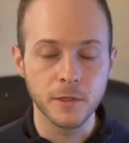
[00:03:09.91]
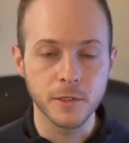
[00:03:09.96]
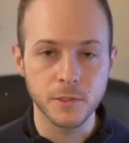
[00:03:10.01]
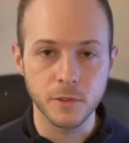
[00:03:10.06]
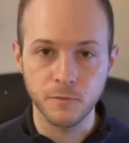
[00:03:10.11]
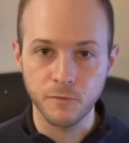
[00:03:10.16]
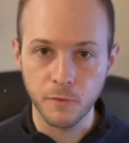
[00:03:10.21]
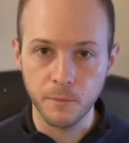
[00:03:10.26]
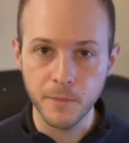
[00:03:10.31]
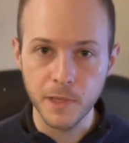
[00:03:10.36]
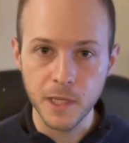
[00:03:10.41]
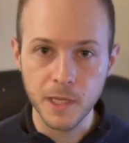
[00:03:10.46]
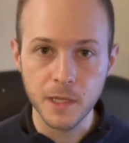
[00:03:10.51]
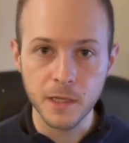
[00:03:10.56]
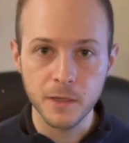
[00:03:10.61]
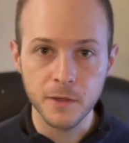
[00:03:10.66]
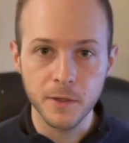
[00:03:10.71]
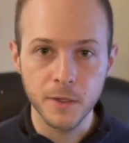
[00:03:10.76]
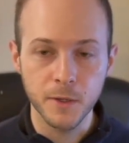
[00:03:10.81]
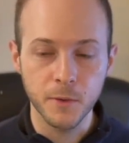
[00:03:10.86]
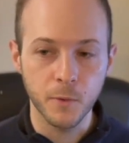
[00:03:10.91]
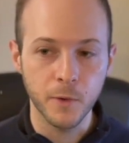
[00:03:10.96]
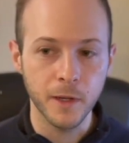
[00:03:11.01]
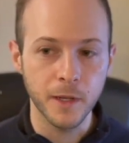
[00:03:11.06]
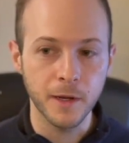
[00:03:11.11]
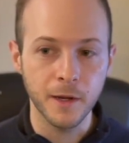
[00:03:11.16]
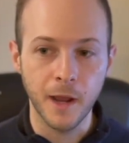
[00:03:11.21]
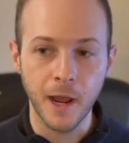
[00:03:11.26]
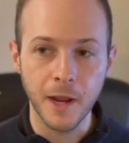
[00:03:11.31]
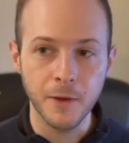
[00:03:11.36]
So for me,
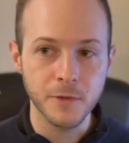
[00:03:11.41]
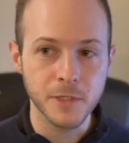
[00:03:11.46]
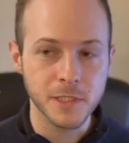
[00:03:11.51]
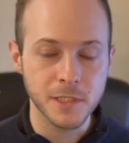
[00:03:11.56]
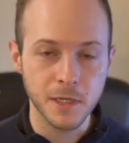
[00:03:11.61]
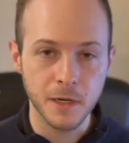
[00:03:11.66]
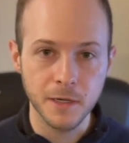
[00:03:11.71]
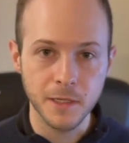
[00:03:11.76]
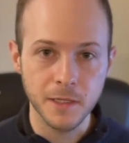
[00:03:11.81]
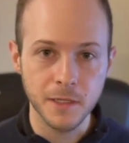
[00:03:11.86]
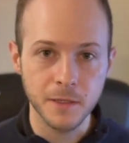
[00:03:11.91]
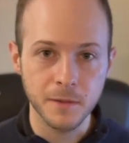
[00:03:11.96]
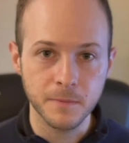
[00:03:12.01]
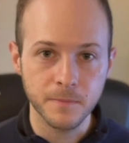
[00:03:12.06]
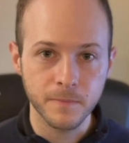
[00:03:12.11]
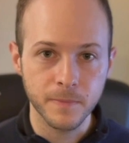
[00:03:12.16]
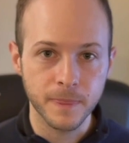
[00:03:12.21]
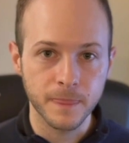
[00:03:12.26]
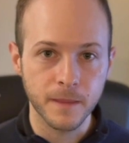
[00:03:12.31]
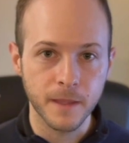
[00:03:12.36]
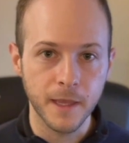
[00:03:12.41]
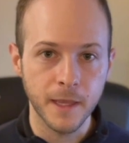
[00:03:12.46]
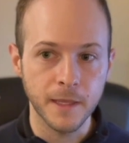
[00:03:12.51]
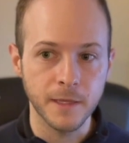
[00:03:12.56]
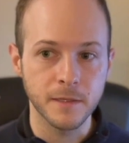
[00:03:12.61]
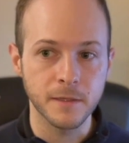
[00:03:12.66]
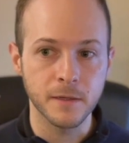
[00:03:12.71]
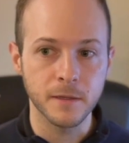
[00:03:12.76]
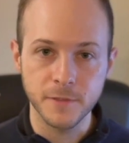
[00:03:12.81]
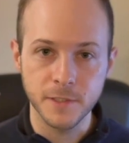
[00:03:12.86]
when I was studying
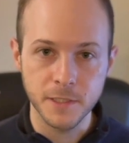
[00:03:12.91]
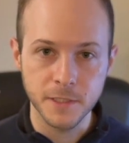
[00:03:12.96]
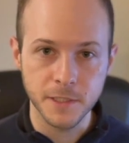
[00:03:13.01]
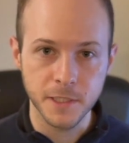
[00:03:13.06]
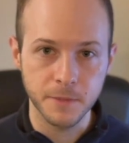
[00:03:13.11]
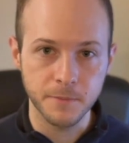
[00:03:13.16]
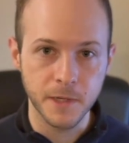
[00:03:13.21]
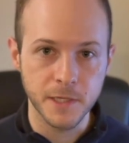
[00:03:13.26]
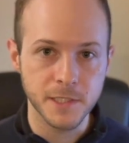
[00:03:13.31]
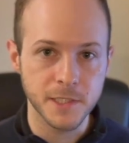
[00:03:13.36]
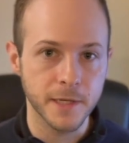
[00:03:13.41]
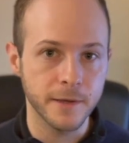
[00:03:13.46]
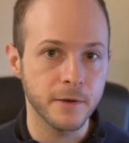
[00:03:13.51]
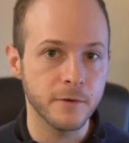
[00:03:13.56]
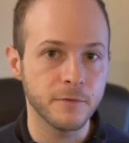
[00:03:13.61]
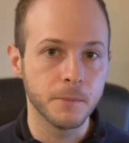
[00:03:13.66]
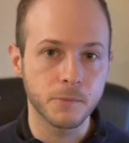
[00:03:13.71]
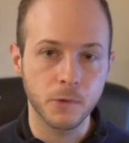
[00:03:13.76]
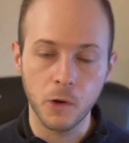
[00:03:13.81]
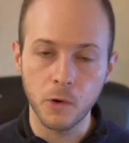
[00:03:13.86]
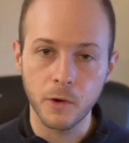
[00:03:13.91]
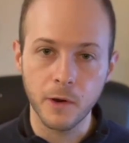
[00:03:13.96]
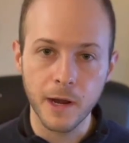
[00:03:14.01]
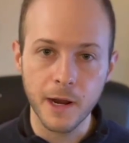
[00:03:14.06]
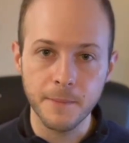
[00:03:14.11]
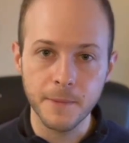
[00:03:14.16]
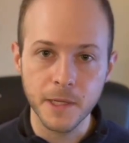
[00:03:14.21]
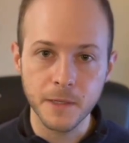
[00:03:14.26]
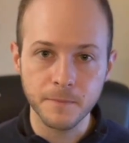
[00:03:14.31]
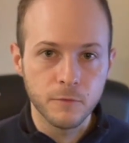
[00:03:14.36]
and teaching myself
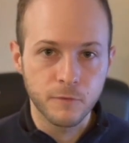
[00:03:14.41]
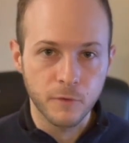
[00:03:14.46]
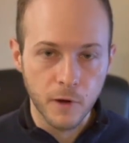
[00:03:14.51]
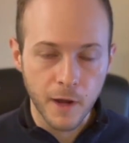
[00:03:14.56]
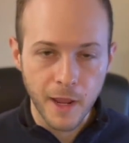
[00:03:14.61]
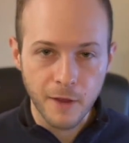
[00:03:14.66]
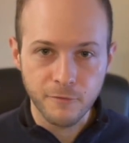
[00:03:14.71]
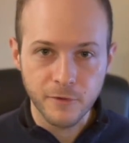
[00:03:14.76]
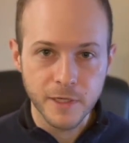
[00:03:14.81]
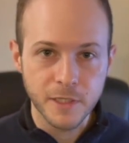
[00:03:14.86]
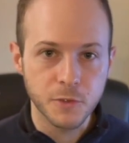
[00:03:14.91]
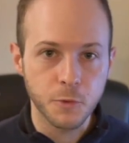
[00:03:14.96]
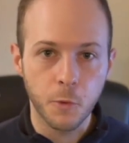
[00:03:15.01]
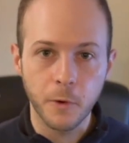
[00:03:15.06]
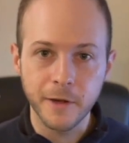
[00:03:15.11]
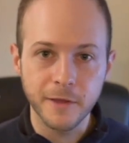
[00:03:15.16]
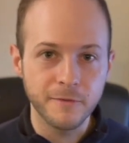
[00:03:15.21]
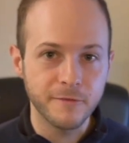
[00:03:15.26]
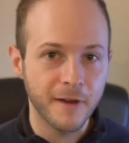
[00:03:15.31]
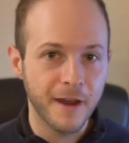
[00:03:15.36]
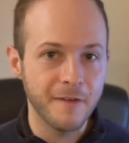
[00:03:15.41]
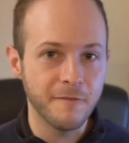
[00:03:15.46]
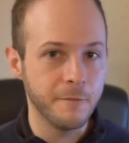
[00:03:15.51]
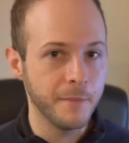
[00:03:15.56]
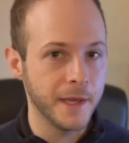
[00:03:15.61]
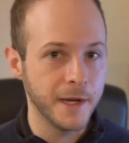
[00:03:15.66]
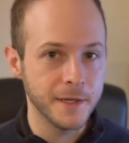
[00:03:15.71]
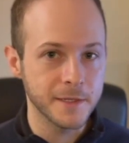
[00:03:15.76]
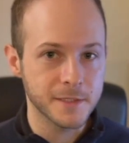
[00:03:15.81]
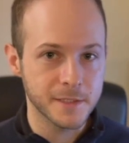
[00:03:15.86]
programming, for every 25
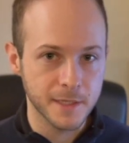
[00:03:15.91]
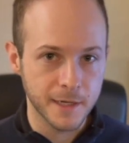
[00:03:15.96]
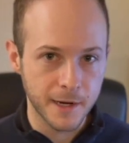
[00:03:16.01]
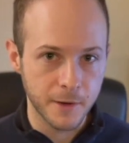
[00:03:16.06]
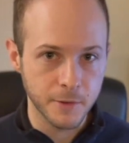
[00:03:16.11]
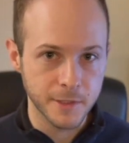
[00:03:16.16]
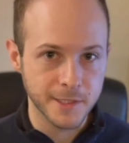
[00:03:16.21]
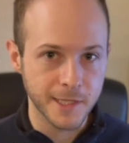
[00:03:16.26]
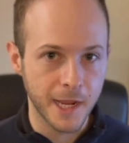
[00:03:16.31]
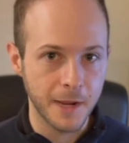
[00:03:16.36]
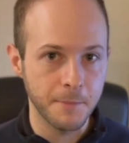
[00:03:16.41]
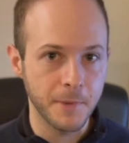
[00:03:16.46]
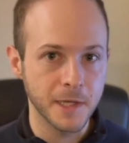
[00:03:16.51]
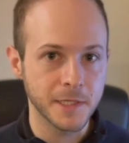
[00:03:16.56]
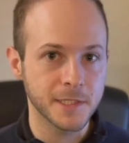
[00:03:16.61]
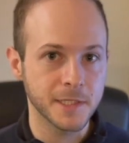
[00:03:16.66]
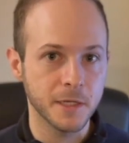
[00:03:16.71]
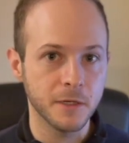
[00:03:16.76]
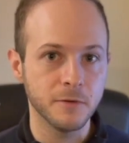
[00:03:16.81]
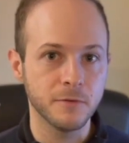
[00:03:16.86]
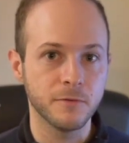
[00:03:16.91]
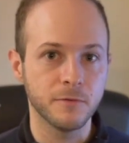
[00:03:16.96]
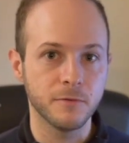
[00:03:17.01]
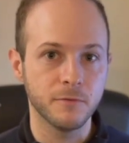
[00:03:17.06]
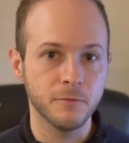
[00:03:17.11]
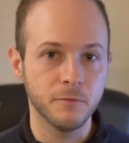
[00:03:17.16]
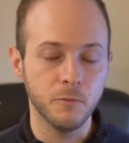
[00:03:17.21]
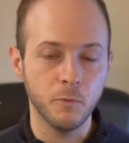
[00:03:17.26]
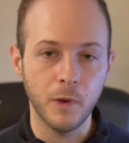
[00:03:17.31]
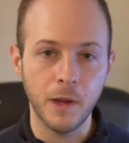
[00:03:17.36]
minutes that I would time myself
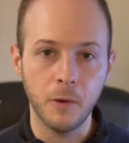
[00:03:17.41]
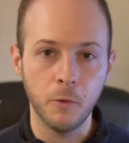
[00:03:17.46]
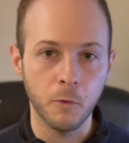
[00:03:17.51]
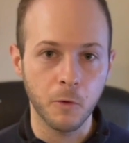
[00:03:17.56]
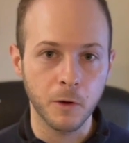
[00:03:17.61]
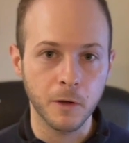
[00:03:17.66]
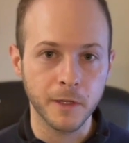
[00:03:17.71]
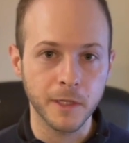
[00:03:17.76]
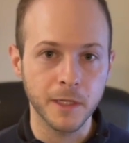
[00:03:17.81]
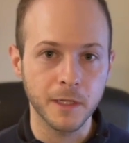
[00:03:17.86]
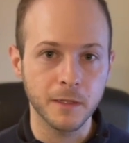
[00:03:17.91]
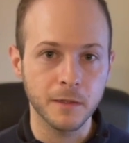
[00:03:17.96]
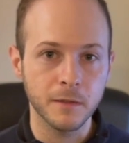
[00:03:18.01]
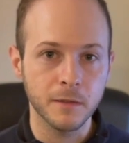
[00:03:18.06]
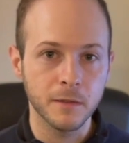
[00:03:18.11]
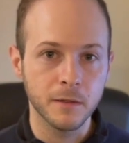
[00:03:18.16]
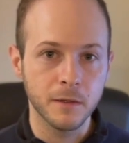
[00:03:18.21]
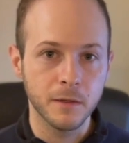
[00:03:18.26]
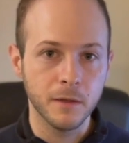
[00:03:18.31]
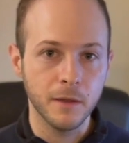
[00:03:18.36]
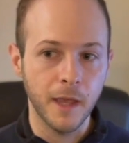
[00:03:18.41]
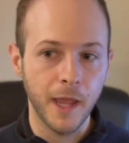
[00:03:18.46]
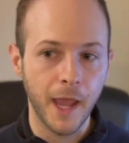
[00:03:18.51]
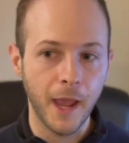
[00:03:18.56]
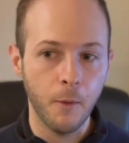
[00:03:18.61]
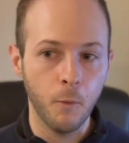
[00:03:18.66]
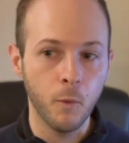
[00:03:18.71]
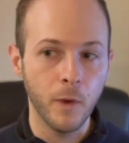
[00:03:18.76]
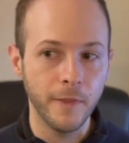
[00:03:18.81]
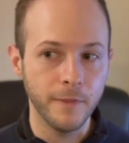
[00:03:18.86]
while working,
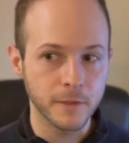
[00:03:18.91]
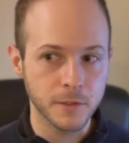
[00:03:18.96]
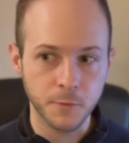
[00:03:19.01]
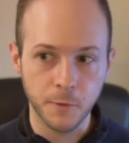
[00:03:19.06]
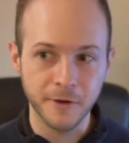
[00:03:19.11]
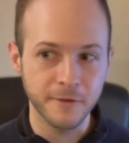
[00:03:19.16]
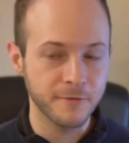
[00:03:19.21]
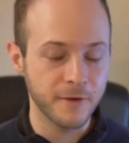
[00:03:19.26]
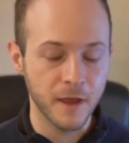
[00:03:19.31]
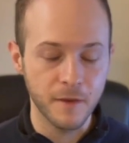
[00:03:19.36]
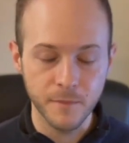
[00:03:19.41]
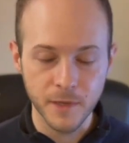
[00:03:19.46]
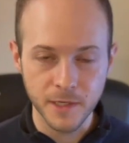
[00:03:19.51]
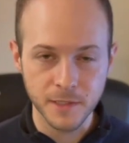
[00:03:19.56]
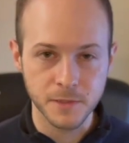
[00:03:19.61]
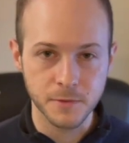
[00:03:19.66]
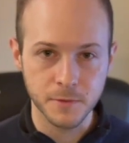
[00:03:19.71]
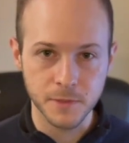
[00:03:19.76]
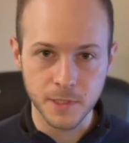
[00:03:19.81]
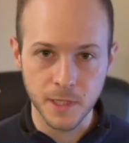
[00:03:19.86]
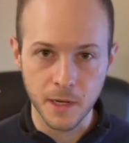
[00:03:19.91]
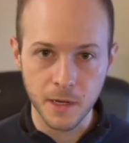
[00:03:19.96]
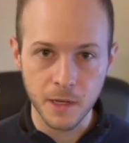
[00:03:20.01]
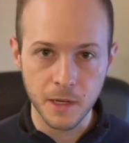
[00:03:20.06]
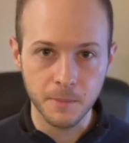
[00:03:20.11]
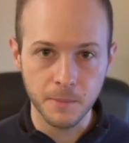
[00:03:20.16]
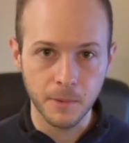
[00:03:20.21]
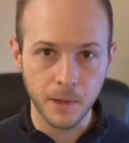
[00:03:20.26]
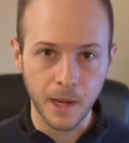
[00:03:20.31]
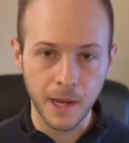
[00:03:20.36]
when the 25 minutes was
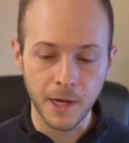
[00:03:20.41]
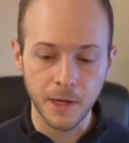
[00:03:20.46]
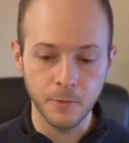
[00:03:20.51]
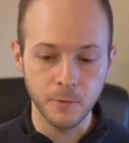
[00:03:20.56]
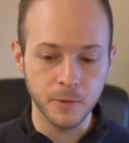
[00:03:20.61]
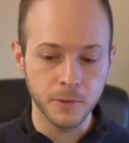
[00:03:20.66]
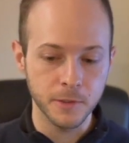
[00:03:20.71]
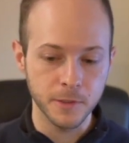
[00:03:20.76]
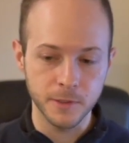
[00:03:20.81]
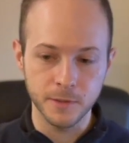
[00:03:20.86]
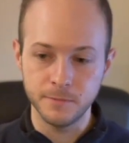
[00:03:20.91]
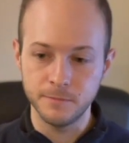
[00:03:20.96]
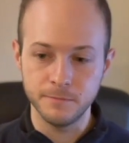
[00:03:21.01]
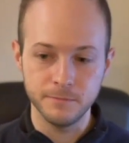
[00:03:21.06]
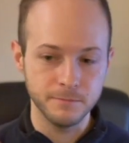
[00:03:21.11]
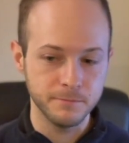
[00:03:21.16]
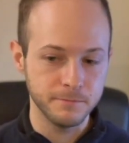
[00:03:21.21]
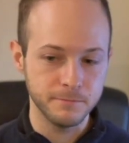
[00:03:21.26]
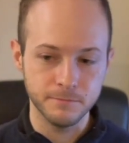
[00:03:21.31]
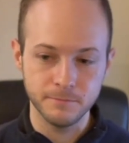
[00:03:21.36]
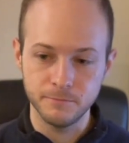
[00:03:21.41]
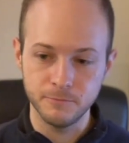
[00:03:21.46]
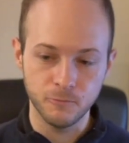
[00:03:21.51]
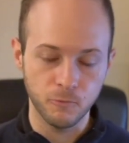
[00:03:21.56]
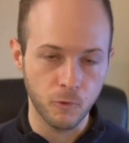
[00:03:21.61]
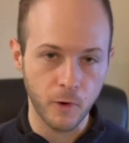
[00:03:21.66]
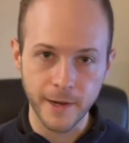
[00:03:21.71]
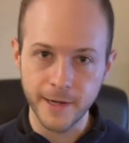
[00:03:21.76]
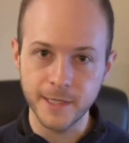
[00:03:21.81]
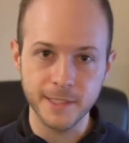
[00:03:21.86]
up, I would
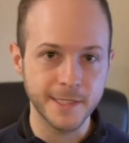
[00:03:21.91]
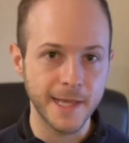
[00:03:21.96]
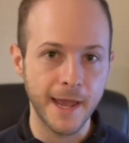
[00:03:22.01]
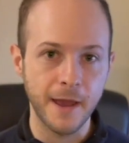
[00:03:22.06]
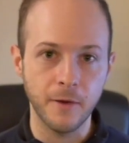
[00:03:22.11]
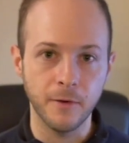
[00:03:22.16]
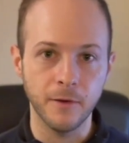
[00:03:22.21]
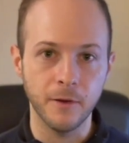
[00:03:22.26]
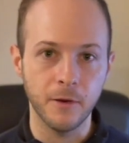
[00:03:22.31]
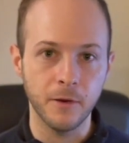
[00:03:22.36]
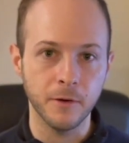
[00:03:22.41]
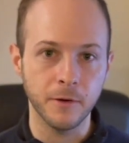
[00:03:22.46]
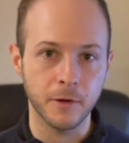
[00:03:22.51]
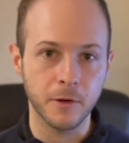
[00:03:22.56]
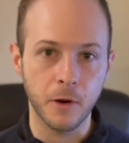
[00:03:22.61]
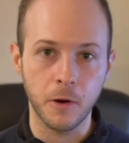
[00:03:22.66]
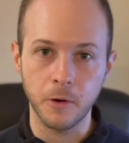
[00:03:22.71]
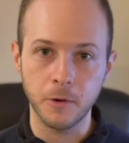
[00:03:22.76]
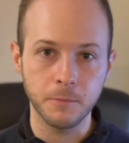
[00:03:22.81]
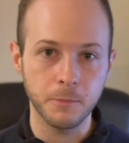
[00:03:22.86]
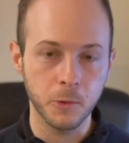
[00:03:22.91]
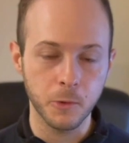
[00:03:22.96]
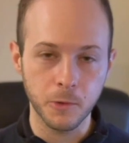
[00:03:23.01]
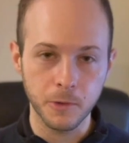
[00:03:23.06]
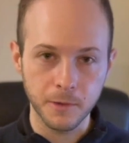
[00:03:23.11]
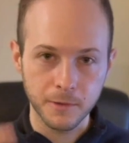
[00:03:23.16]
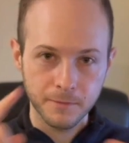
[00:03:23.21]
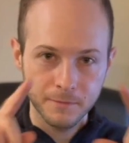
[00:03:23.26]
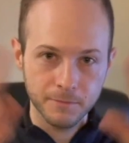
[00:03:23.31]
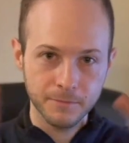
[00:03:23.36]
write it down on a
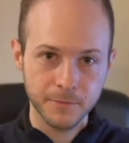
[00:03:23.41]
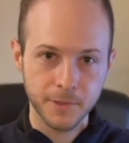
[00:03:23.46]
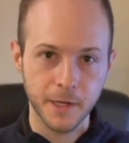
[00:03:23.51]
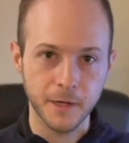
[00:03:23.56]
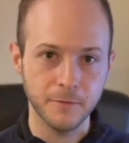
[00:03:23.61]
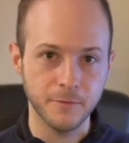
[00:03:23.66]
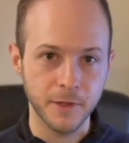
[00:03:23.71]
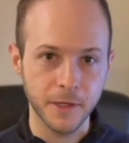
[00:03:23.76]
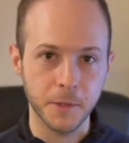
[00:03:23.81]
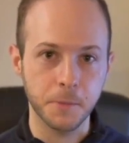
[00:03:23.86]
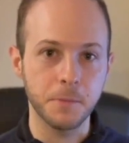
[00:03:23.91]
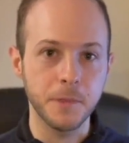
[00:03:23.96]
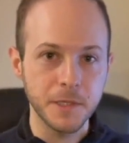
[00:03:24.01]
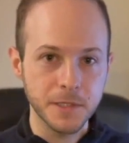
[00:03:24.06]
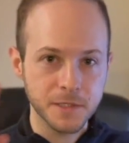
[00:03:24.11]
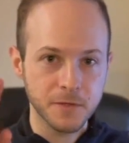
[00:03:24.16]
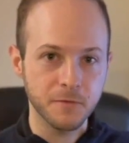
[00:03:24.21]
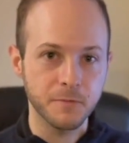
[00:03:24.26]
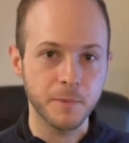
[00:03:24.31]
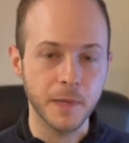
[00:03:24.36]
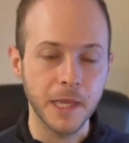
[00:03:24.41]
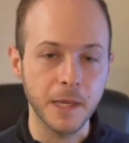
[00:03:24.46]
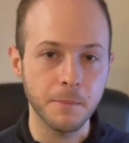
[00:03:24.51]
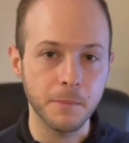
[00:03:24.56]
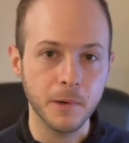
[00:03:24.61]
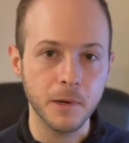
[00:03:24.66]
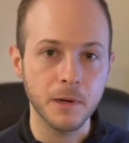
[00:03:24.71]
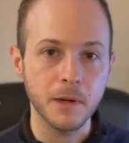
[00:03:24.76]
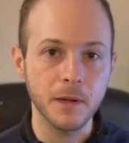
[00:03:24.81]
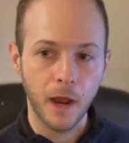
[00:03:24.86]
cardboard kind of like piece of
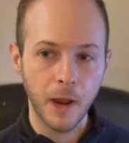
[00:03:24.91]
paper.